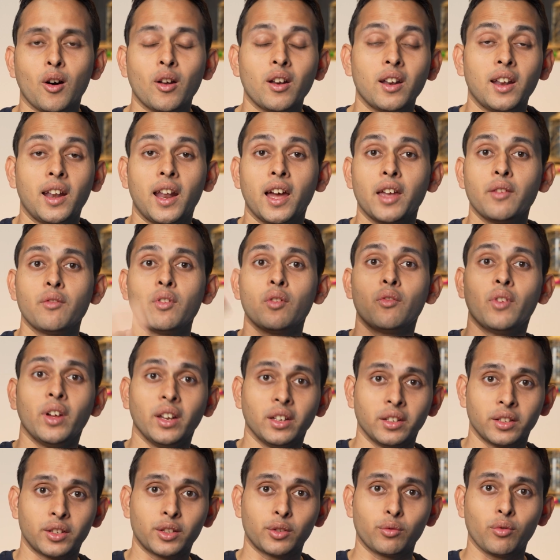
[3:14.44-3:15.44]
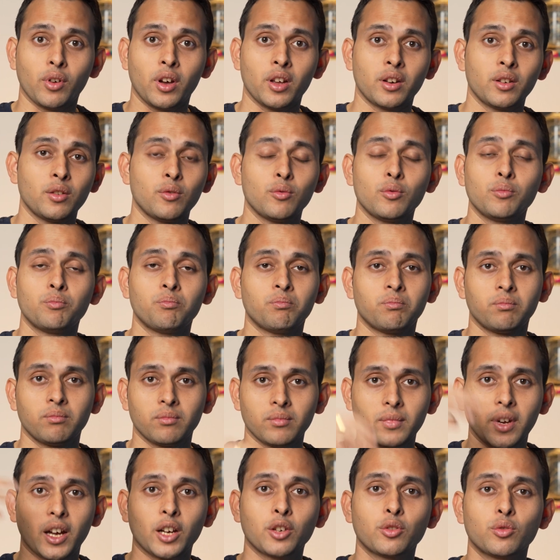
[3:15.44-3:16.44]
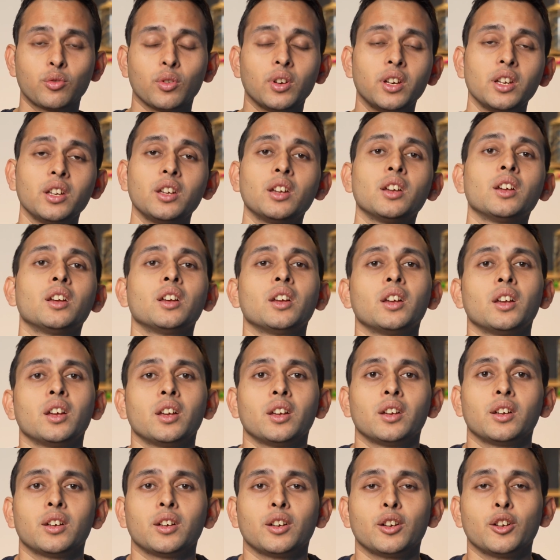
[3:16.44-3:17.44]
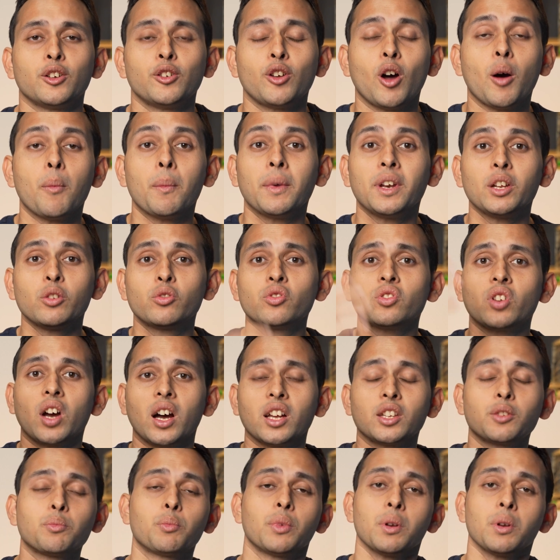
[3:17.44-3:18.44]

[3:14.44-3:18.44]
or live events where you actually normally charge